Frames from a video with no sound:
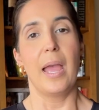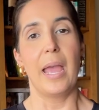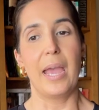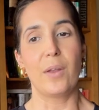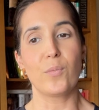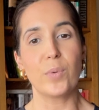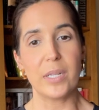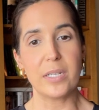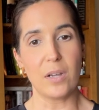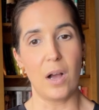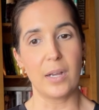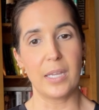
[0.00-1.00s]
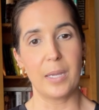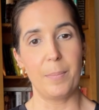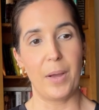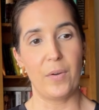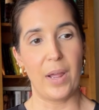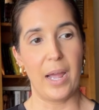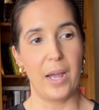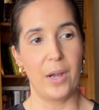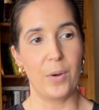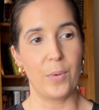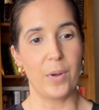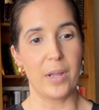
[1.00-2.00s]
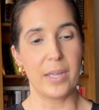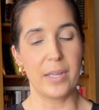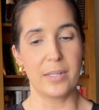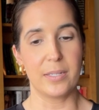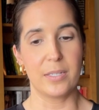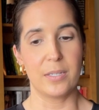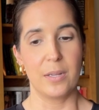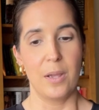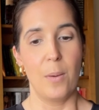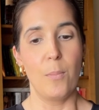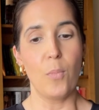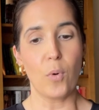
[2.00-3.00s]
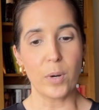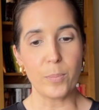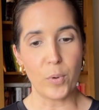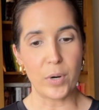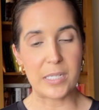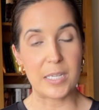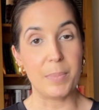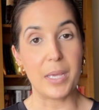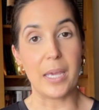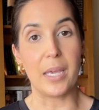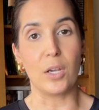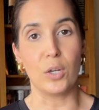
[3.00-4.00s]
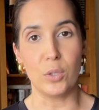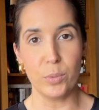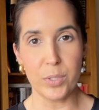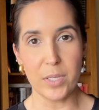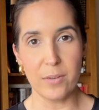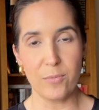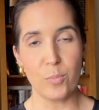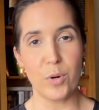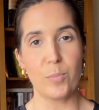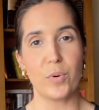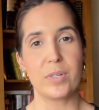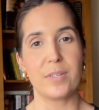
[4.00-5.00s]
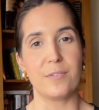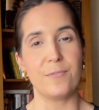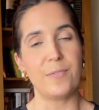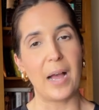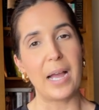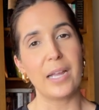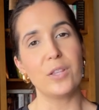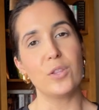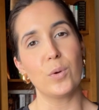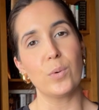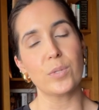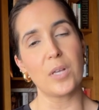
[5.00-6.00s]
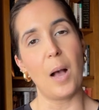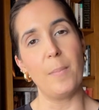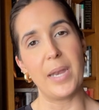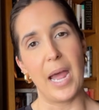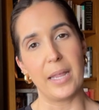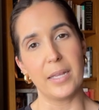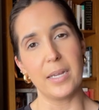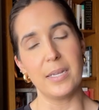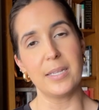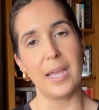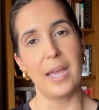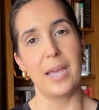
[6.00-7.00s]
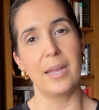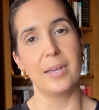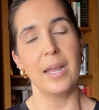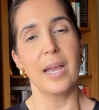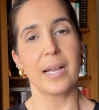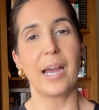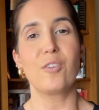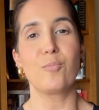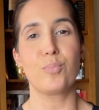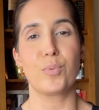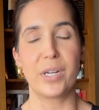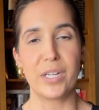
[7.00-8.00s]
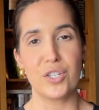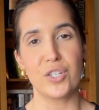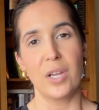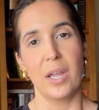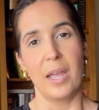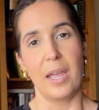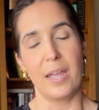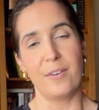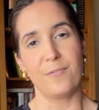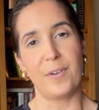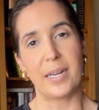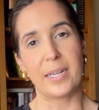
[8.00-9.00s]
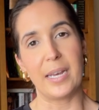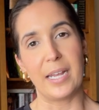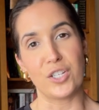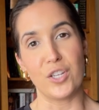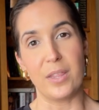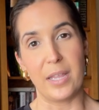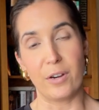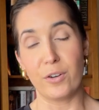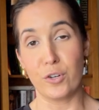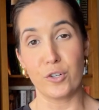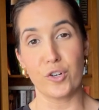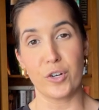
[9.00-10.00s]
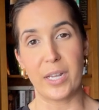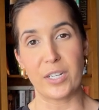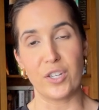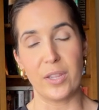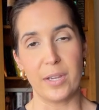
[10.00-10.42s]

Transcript: and really talking about how it's more important to be inclusive, more important to find those commonalities and kind of bridge and find connection there, nurture connection